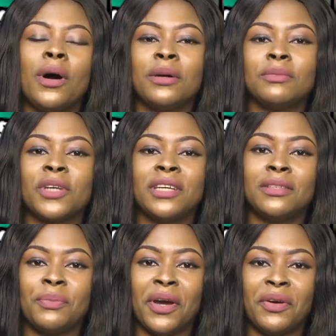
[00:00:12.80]
Welcome to
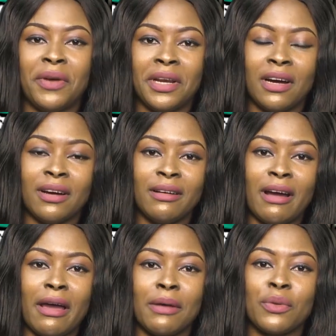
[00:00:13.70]
SME Arena.
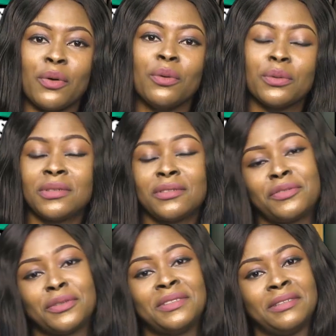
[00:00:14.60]
I am your host
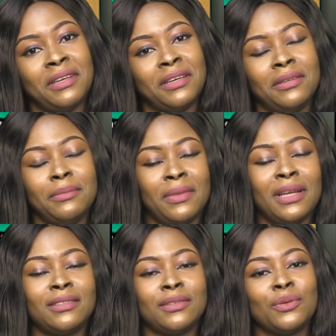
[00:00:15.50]
for today,
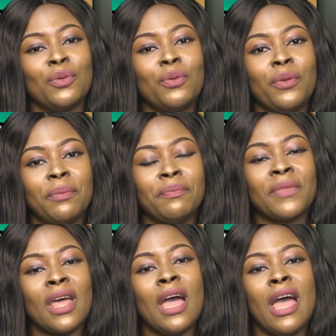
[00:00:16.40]
Blessing Owim.
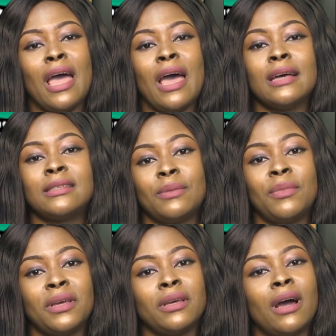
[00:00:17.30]

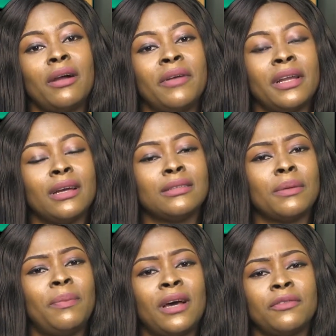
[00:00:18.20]
SME Arena is
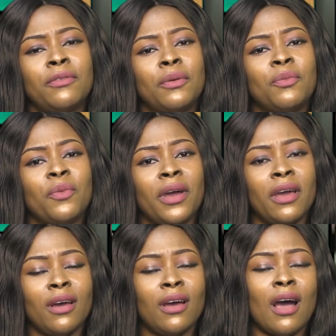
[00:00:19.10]
a platform
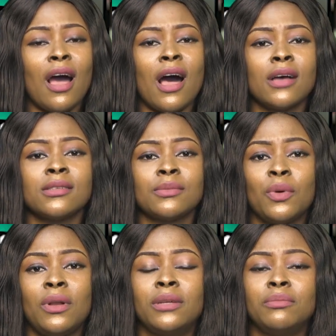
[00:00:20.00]
where our
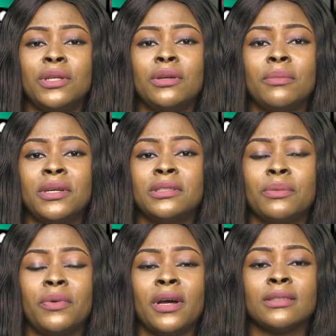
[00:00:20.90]
small and medium
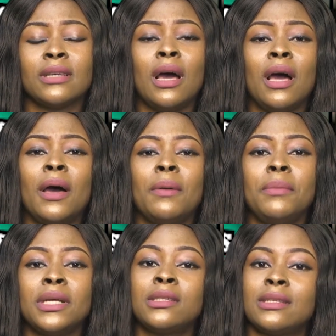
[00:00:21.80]
enterprise
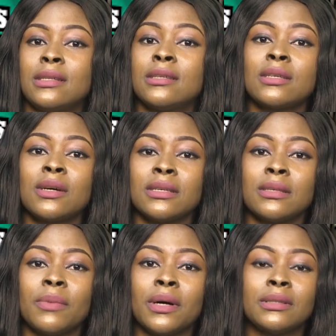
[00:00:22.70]
meet to
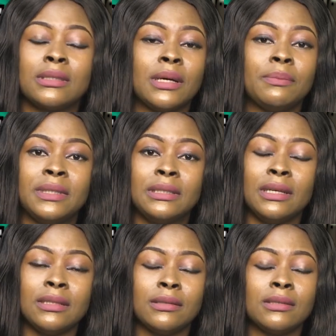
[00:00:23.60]
discuss about their
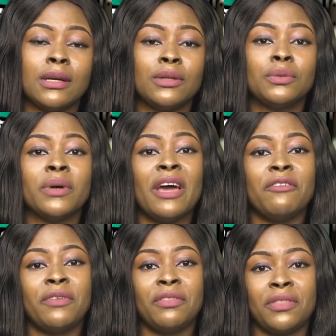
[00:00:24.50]
business, to tell you
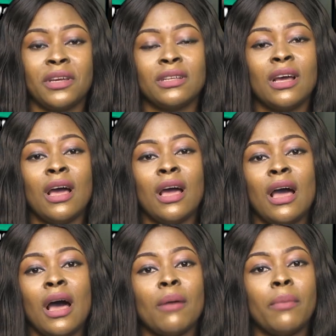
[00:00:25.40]
everything
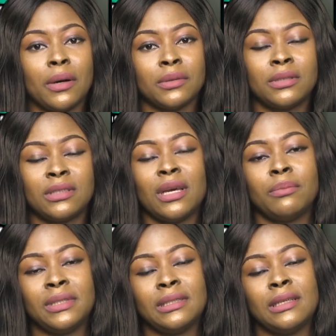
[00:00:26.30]
about
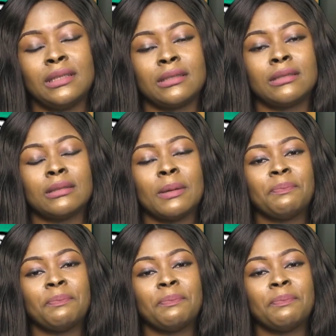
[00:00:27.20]
their businesses.